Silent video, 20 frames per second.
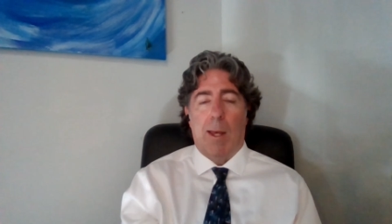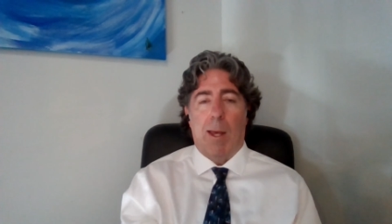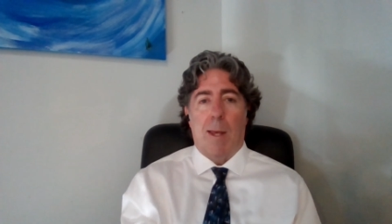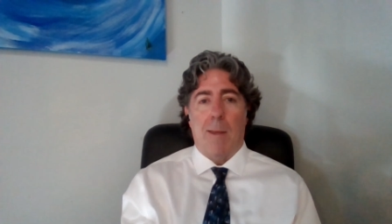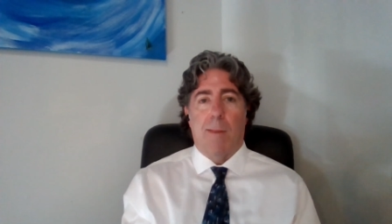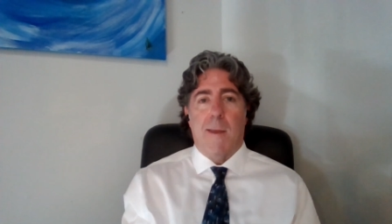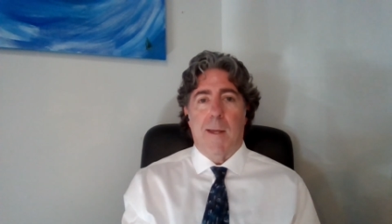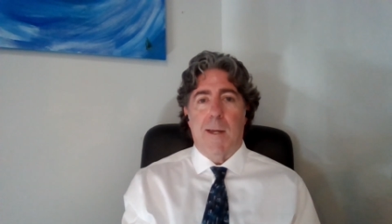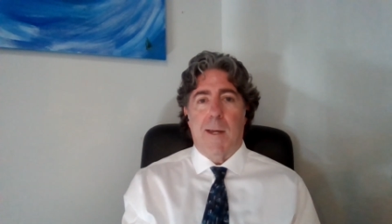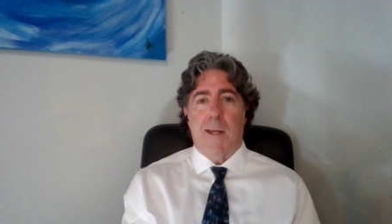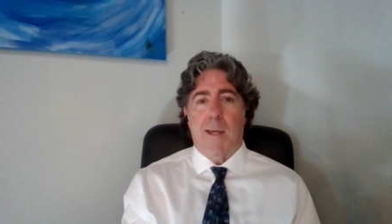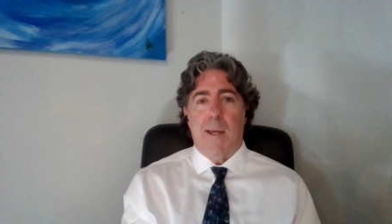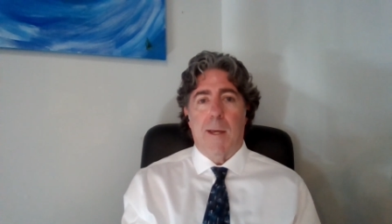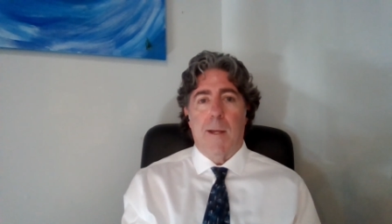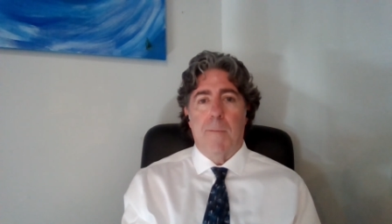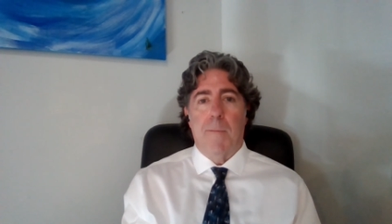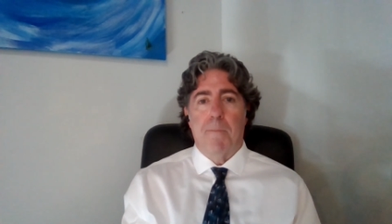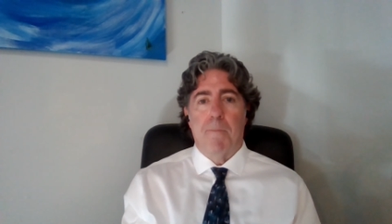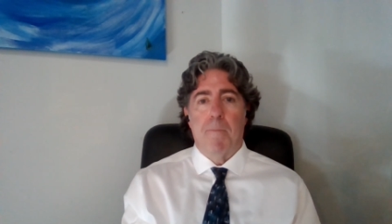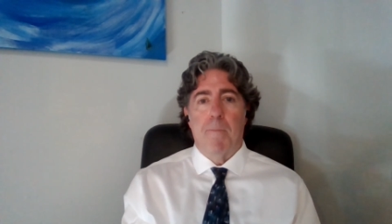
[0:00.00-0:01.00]
And then
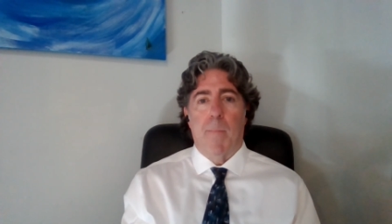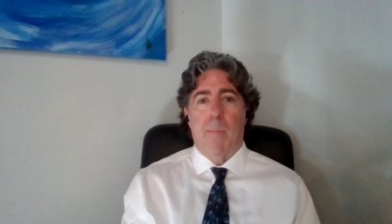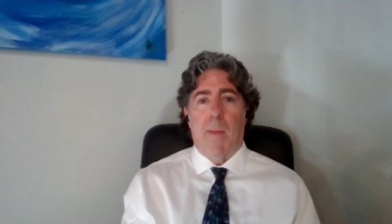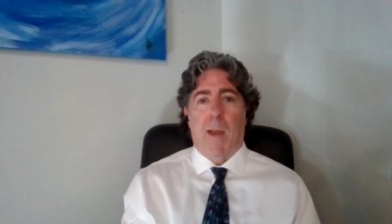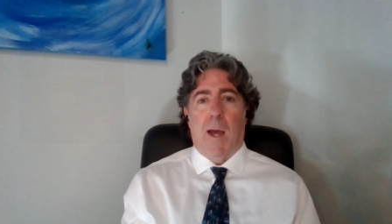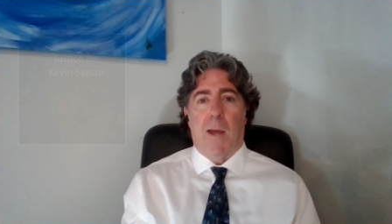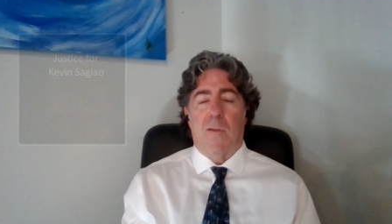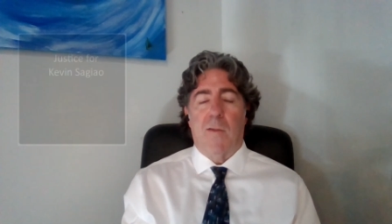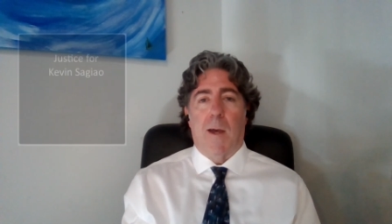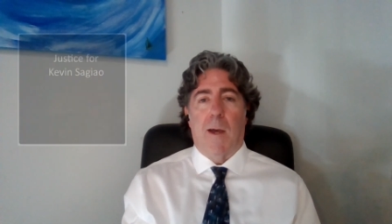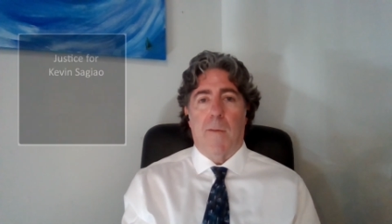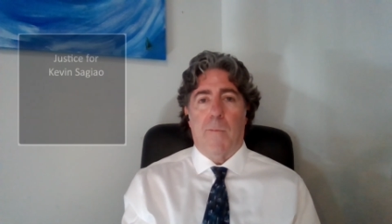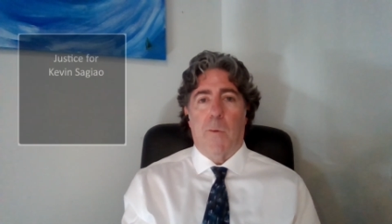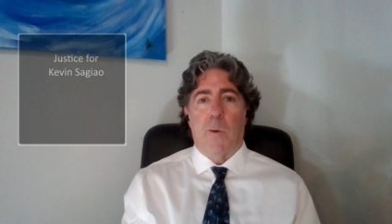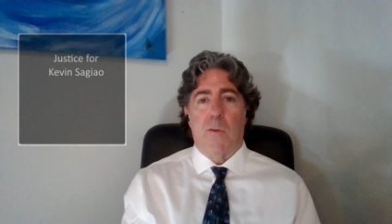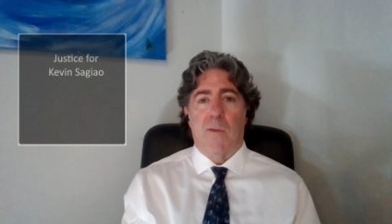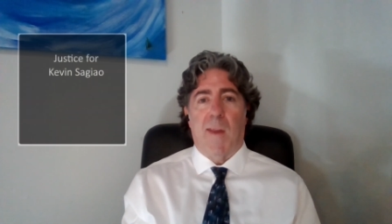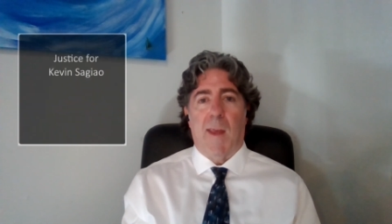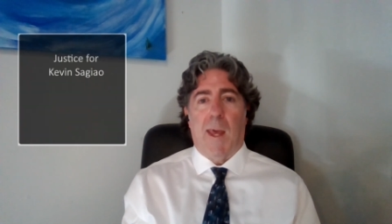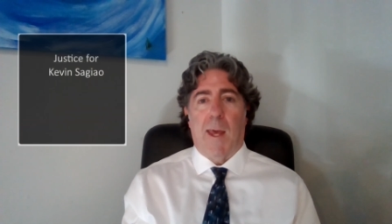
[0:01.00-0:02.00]
again, I saw it
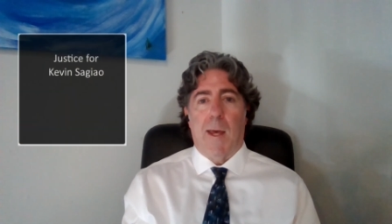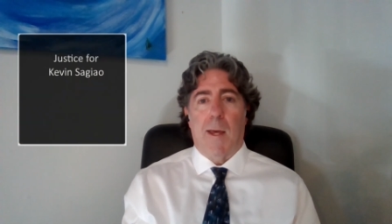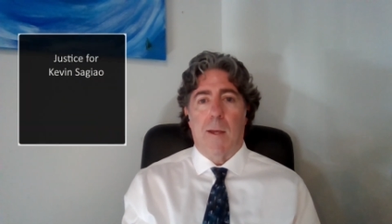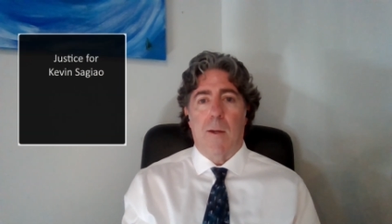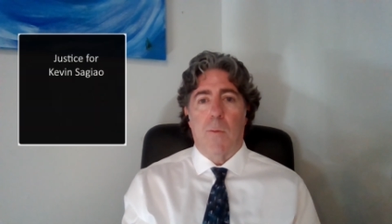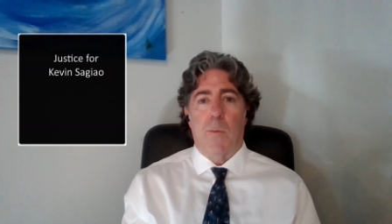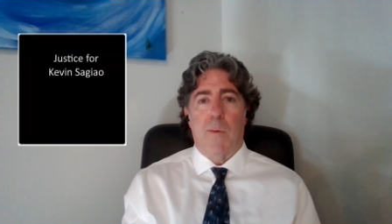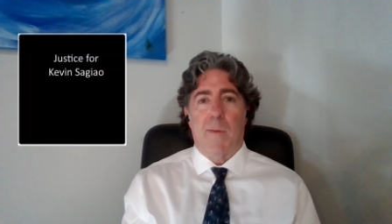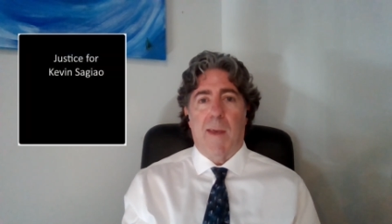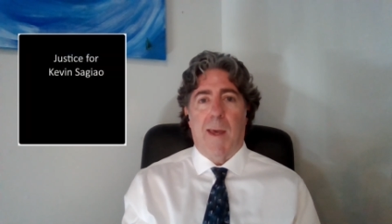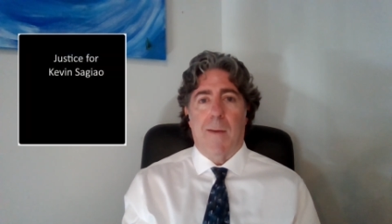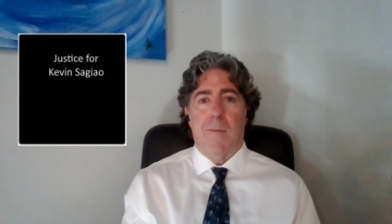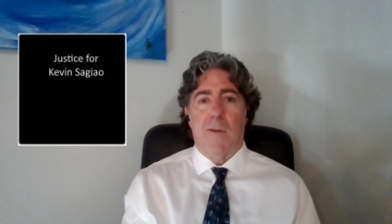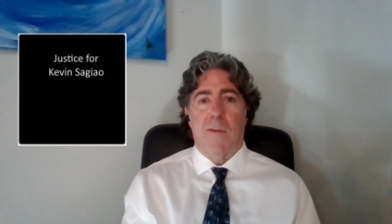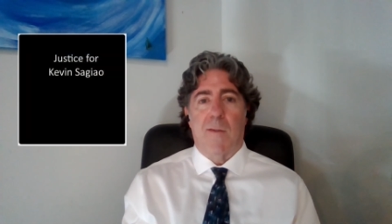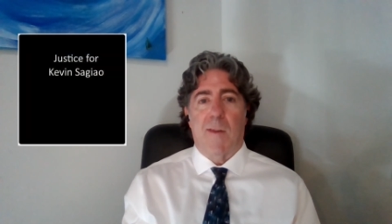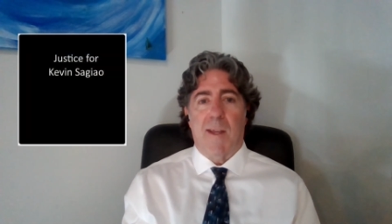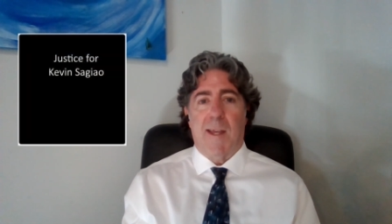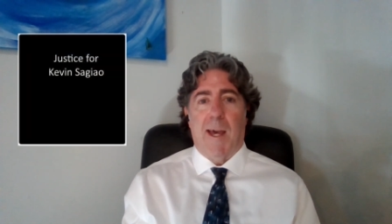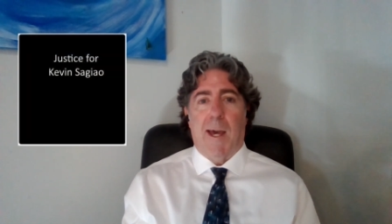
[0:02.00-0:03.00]
firsthand with Kevin
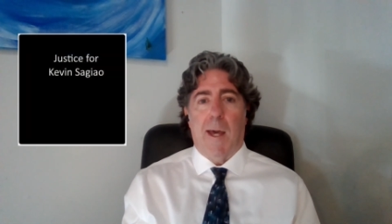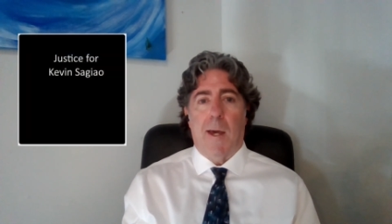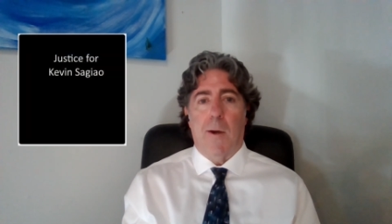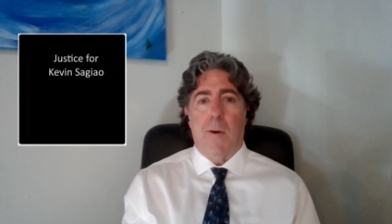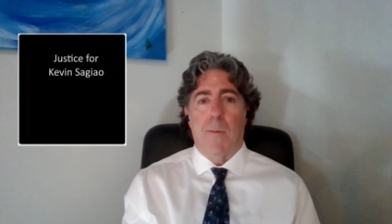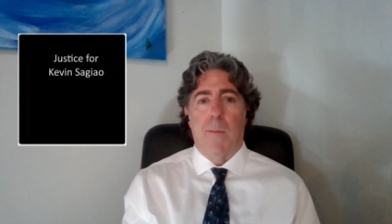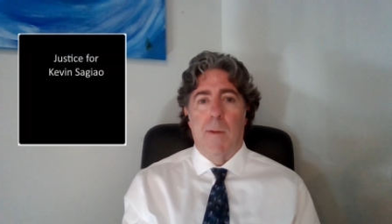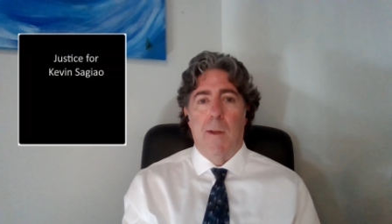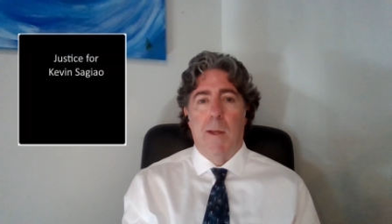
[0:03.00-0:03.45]
Sagayo.